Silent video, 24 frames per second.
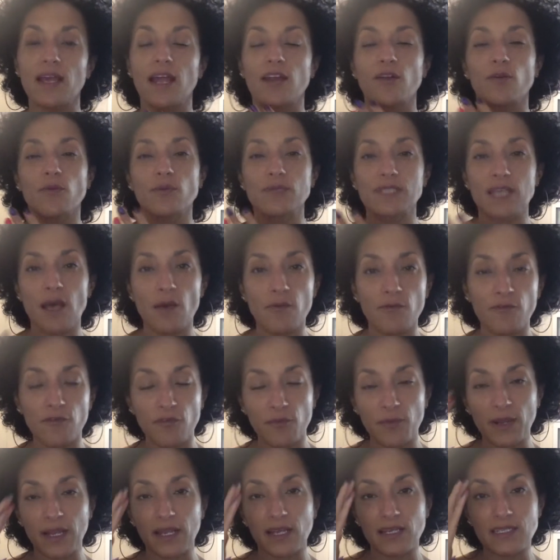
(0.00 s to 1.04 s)
I know it was helpful for
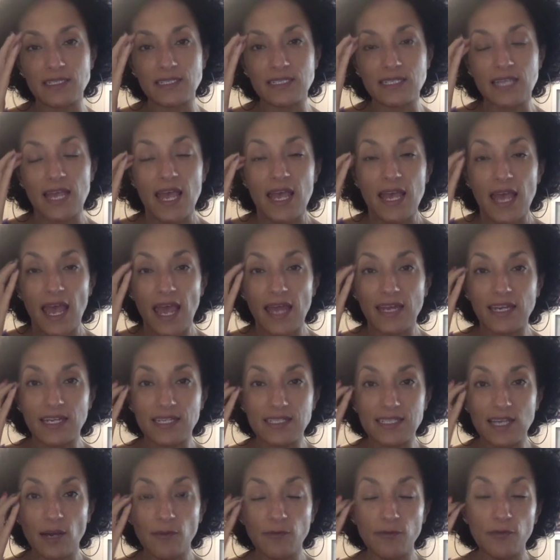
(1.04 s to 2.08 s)
my cousin, and it's
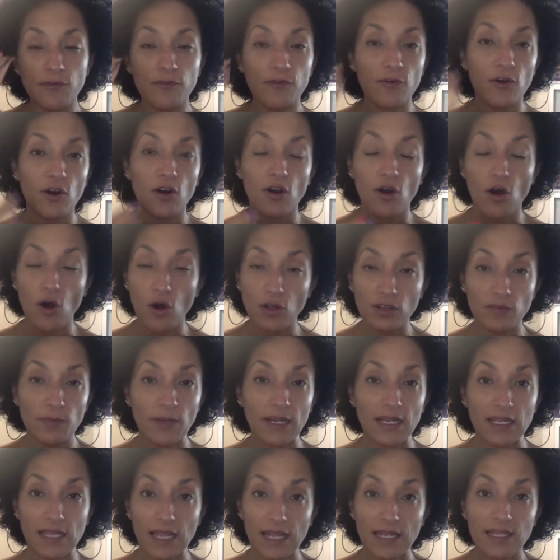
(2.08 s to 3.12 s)
helpful for all of my
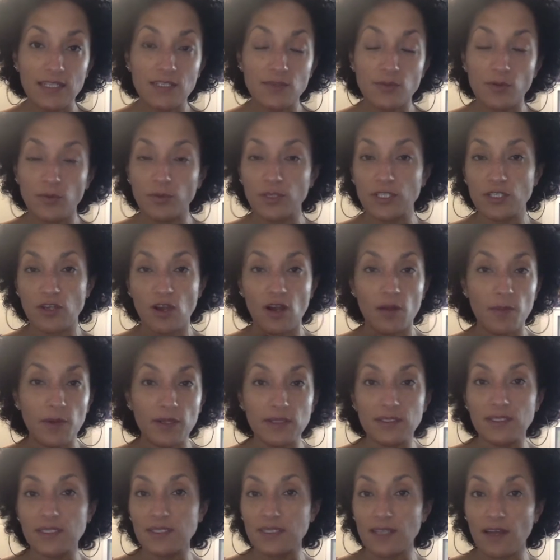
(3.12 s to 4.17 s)
clients when we talk about
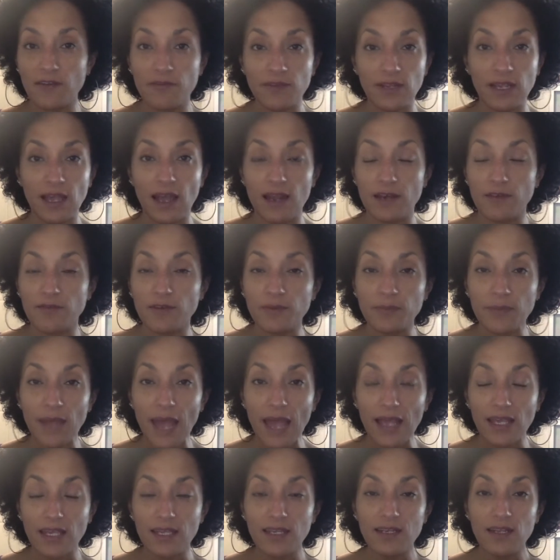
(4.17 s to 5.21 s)
this stuff and kind of
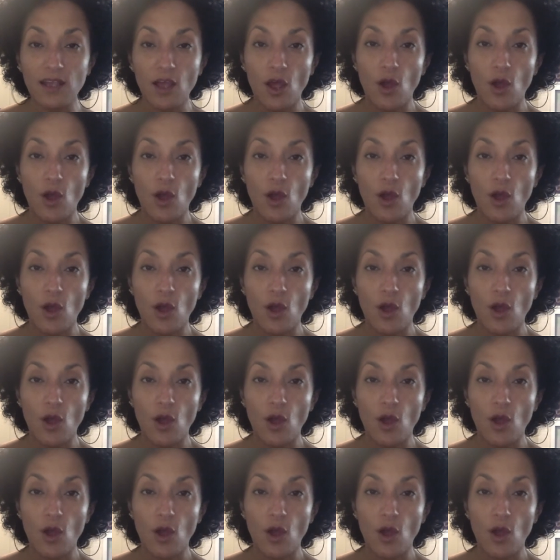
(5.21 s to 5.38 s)
unpack it.